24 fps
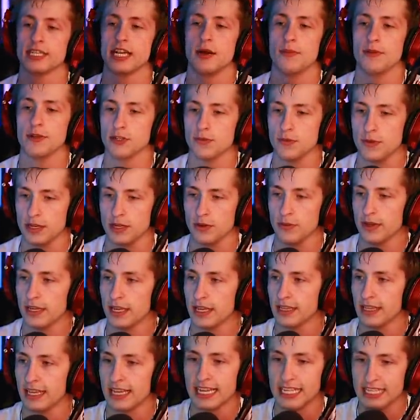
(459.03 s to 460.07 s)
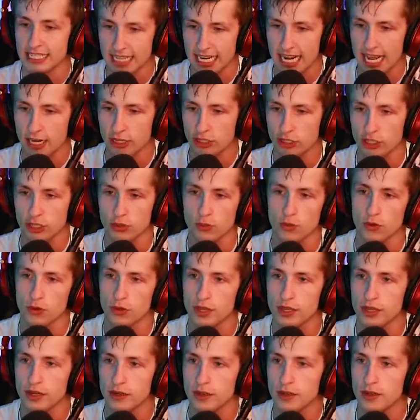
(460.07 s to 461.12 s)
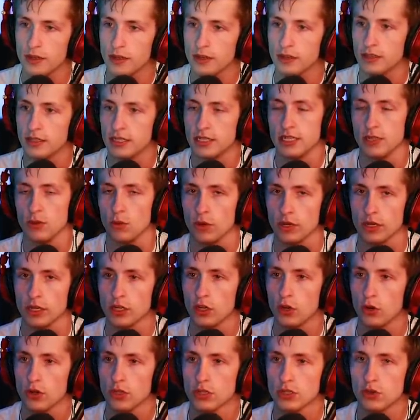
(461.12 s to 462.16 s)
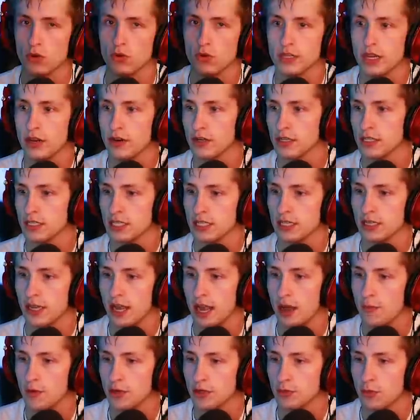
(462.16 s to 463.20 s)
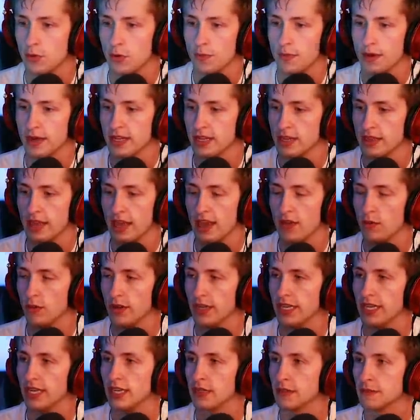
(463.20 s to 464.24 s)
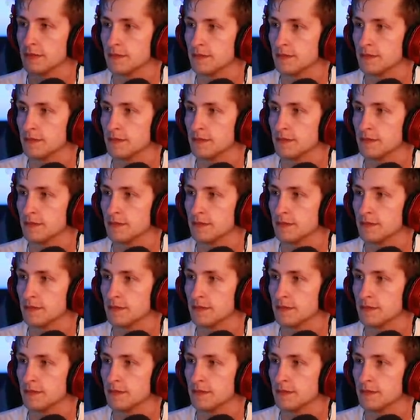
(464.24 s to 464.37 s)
how much money we get. Like, is it actually worth it? Let's see. We're going to go to the Soul Town and see how much more money that we get.